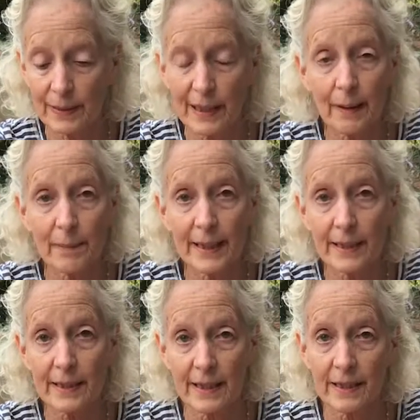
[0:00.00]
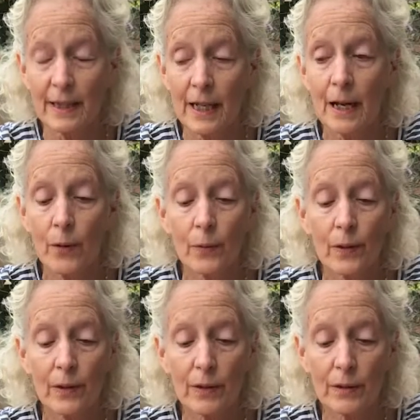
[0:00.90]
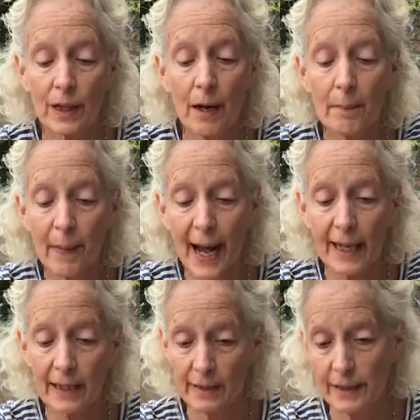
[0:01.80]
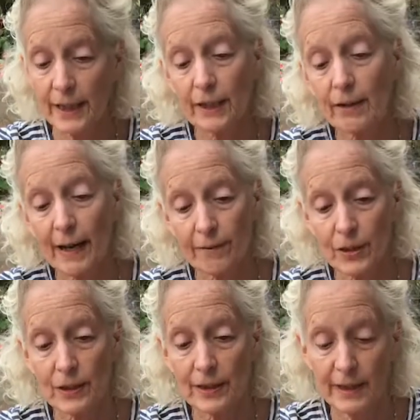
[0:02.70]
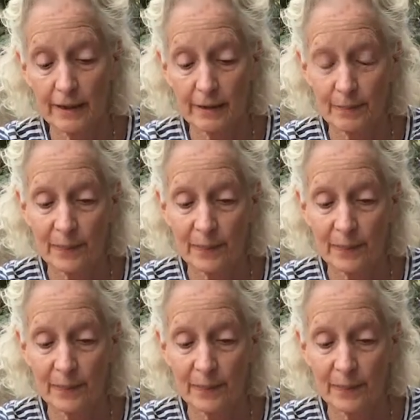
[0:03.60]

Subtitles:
And that means it will come back year after year.